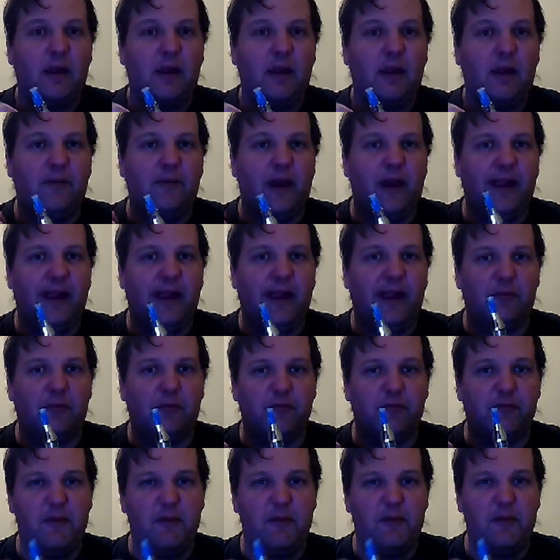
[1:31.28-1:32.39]
that I could
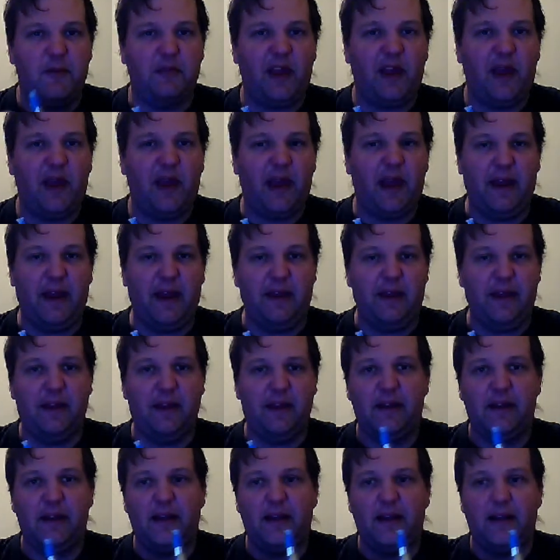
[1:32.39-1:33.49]
rebuild the head
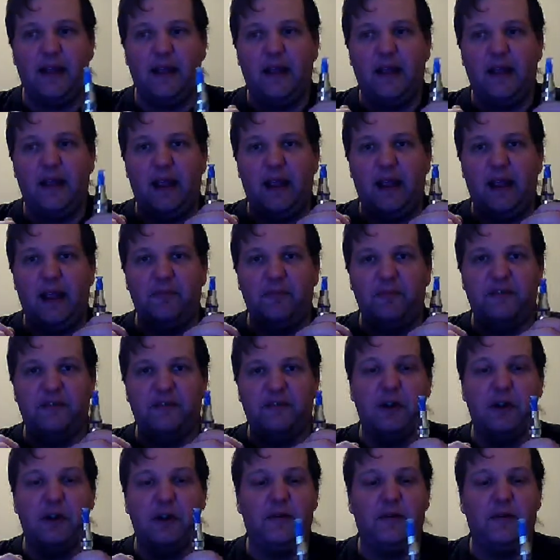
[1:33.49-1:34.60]
and do
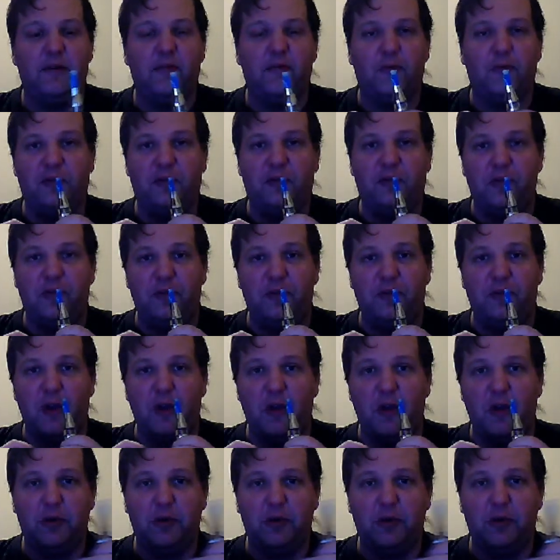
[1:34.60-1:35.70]
it with
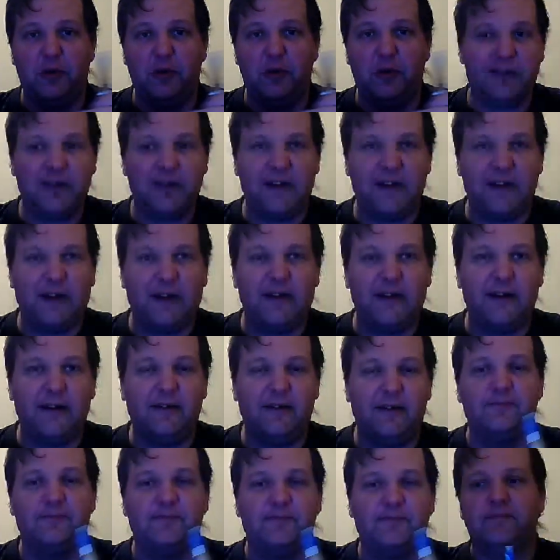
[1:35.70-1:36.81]
no soldering iron,
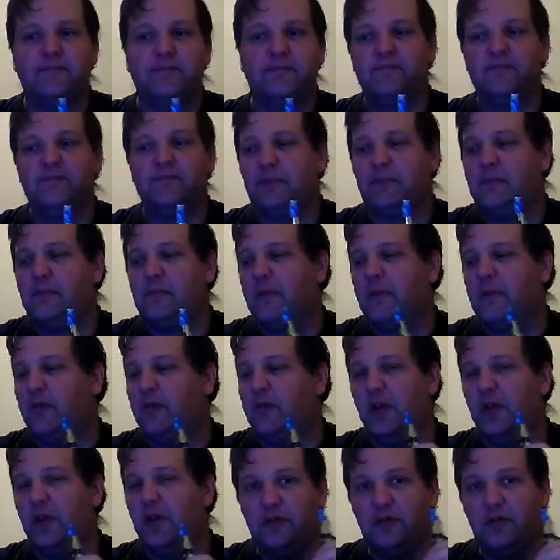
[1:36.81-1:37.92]

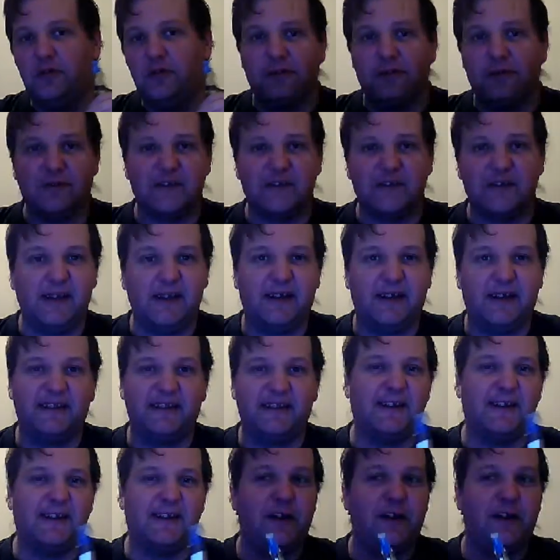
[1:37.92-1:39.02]
no tools
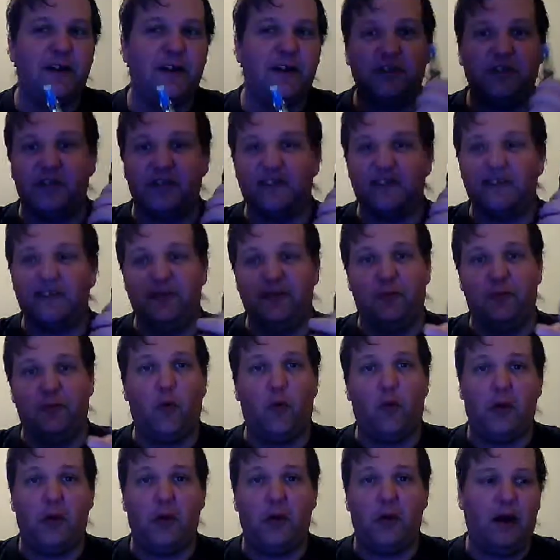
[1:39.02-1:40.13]
necessary, just the
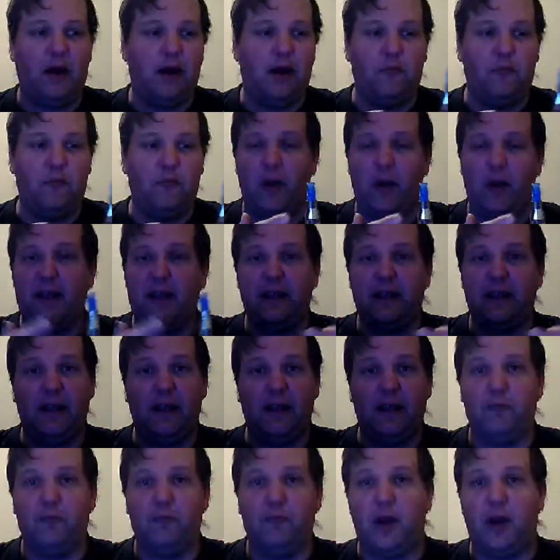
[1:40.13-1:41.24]
wick
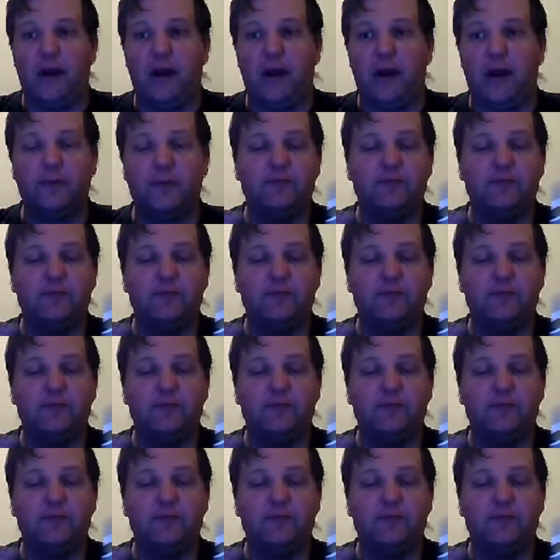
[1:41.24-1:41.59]
and wire,